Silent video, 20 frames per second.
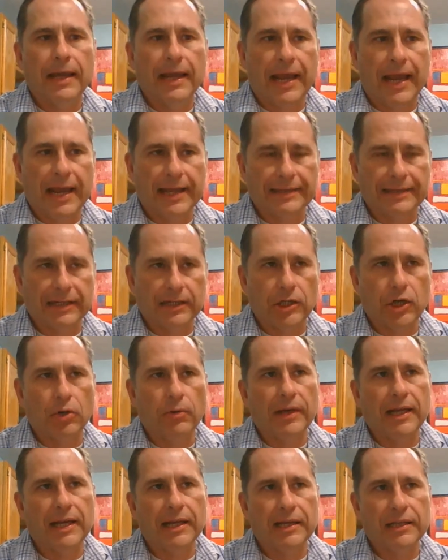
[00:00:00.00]
and then go
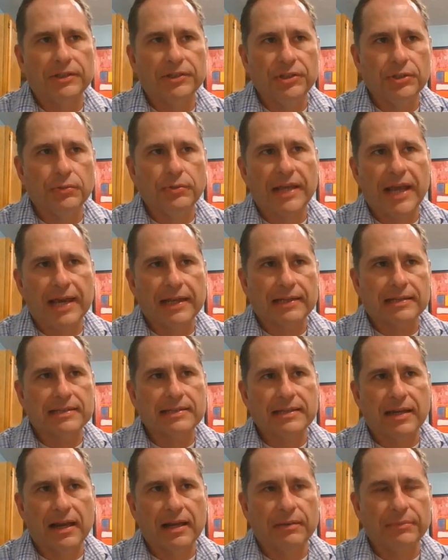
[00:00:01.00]
ahead and do that
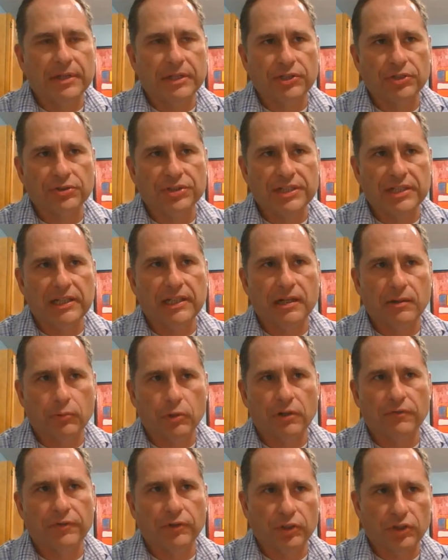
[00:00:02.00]
assignment. You'll see it in
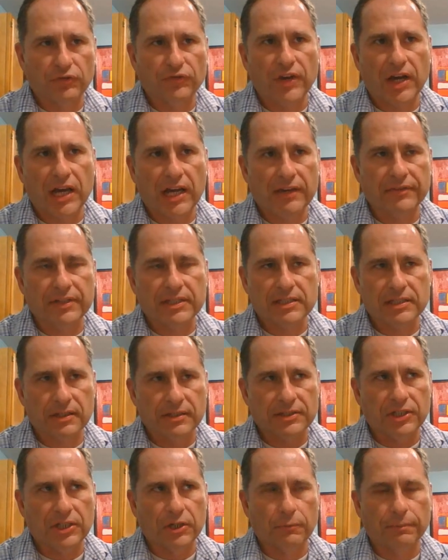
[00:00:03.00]
work folder 5.
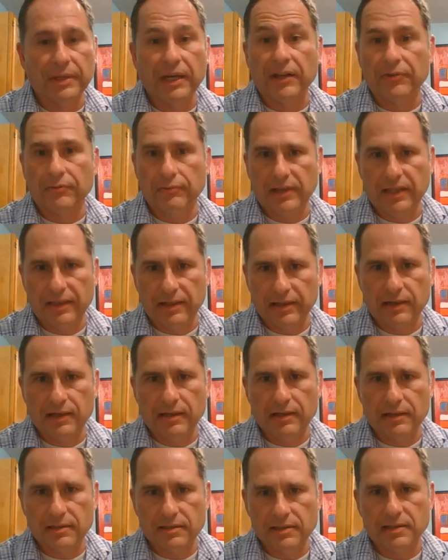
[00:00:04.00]
It's pick 3
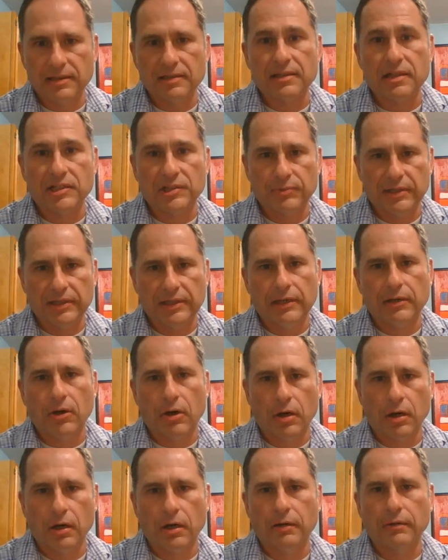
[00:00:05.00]
things, discuss what they
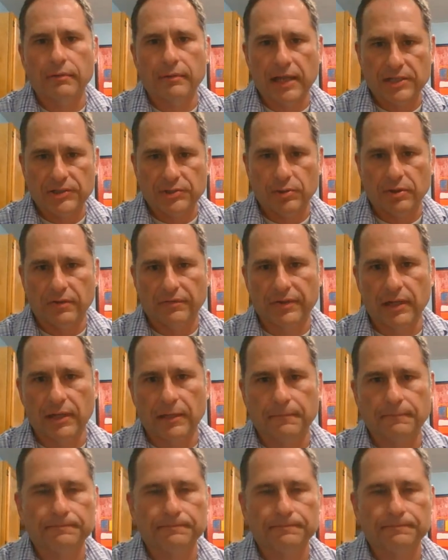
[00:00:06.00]
are, that sort of thing.